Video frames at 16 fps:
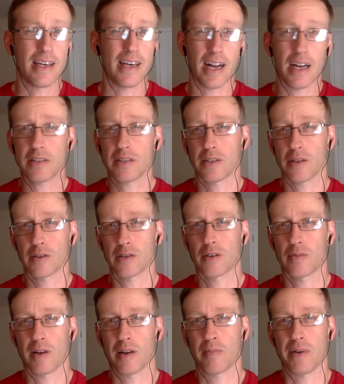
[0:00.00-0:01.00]
And it's another good
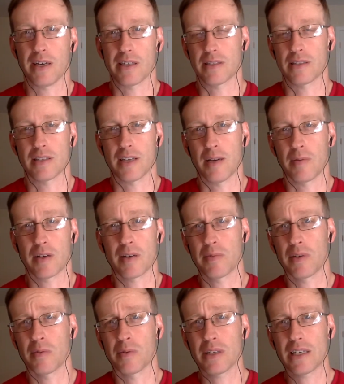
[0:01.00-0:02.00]
way to pass the time. It can
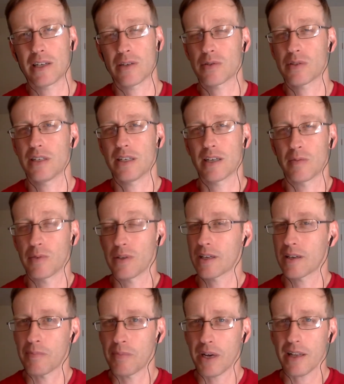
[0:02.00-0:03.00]
be a really interesting and really
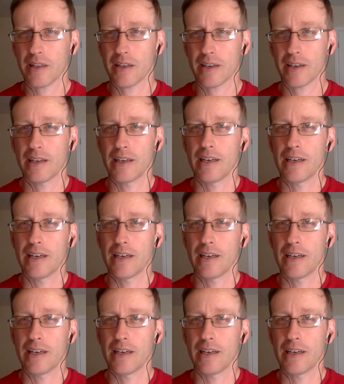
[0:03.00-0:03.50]
compelling.